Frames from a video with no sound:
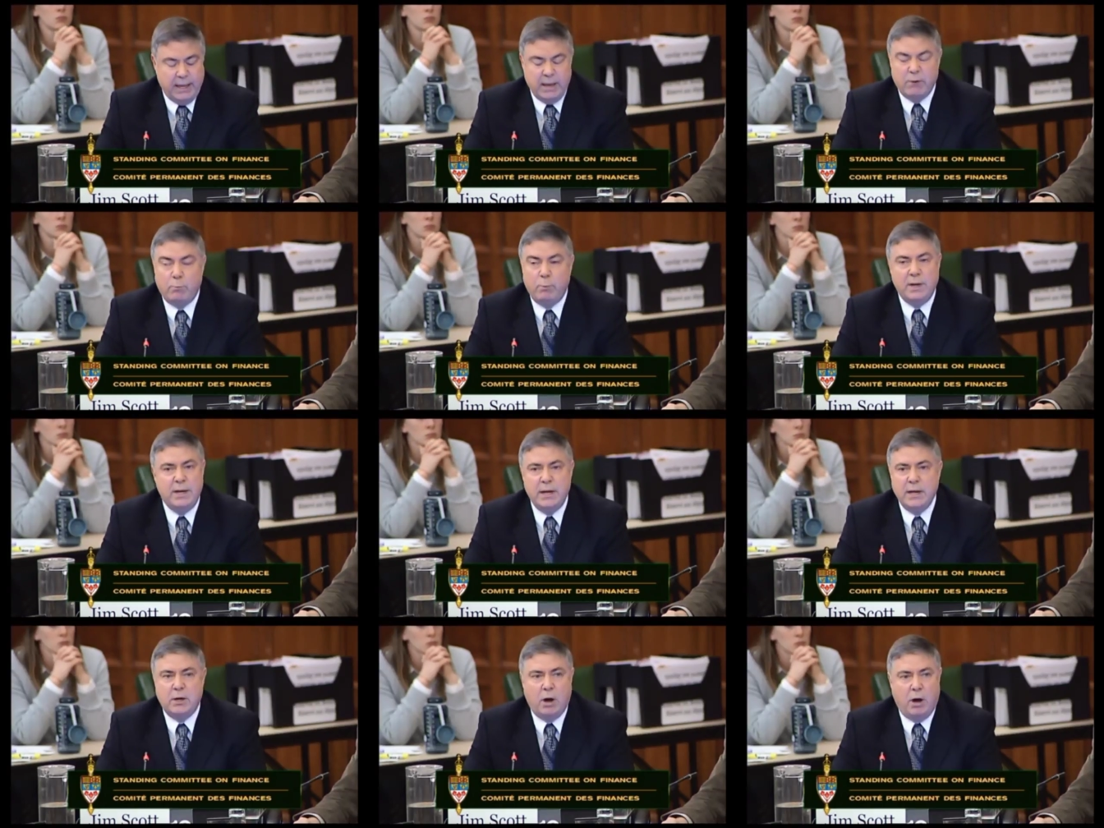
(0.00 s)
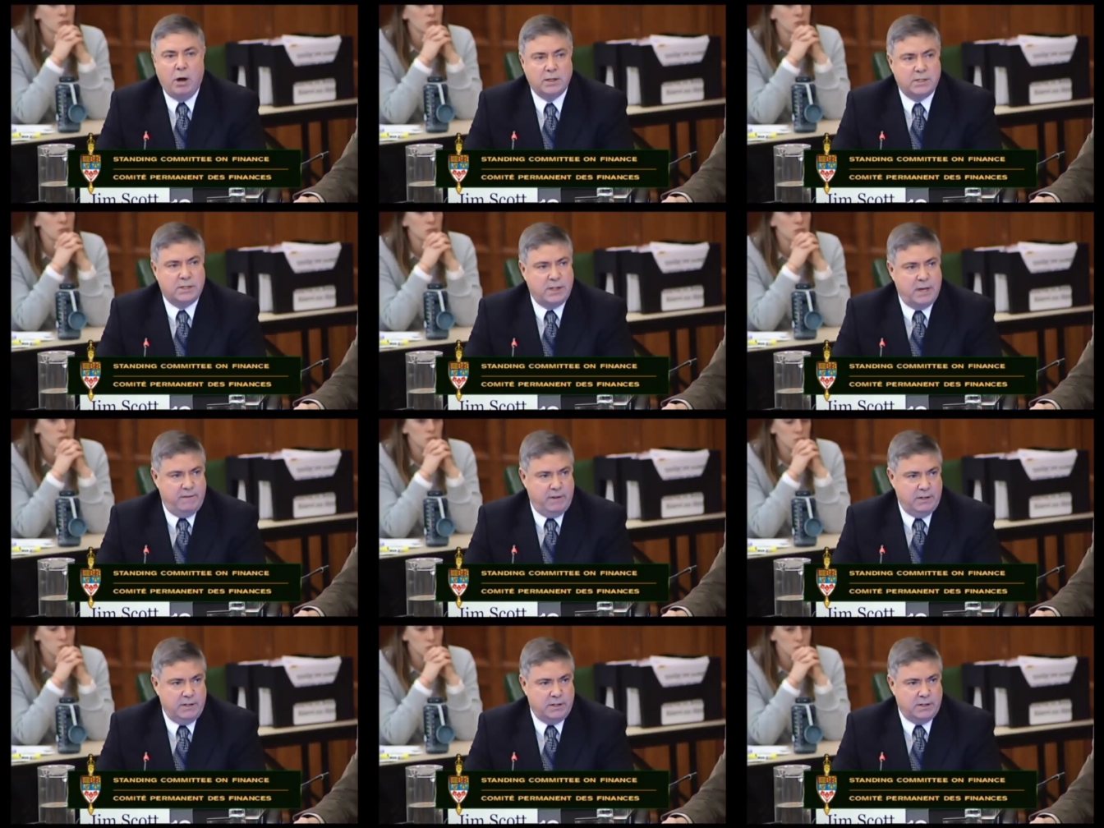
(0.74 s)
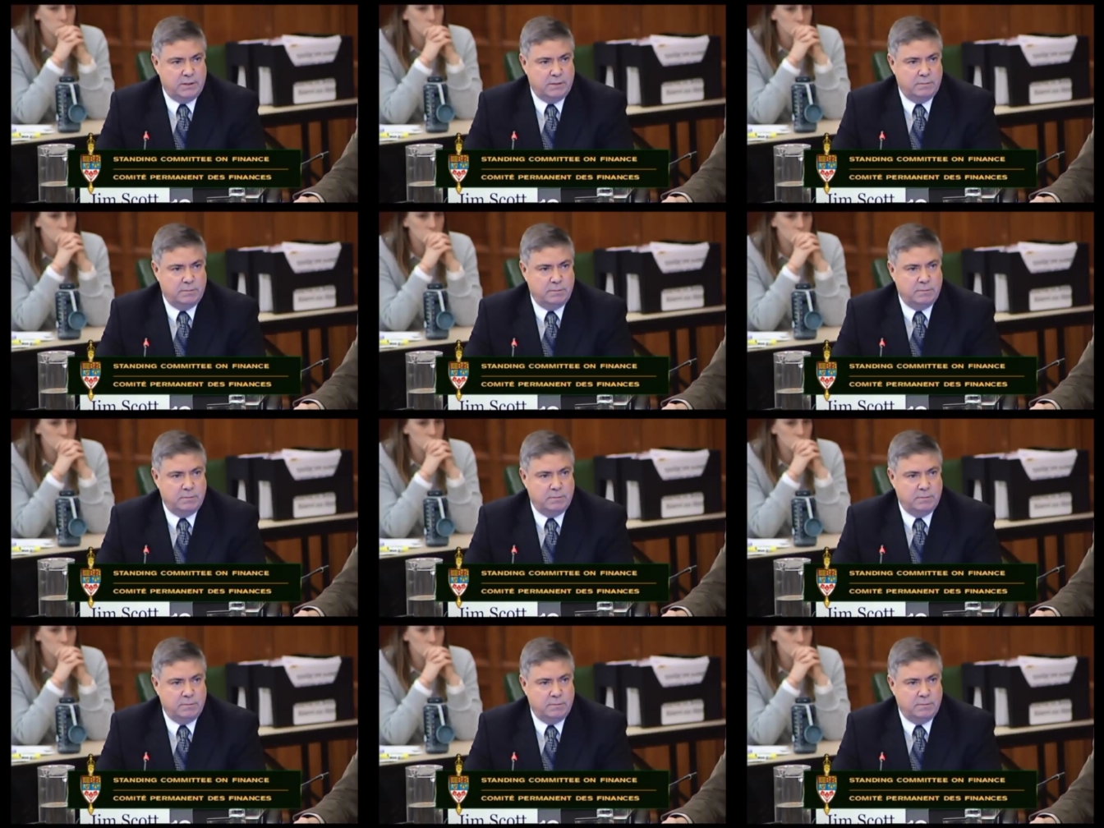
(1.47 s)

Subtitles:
If we need cost savings,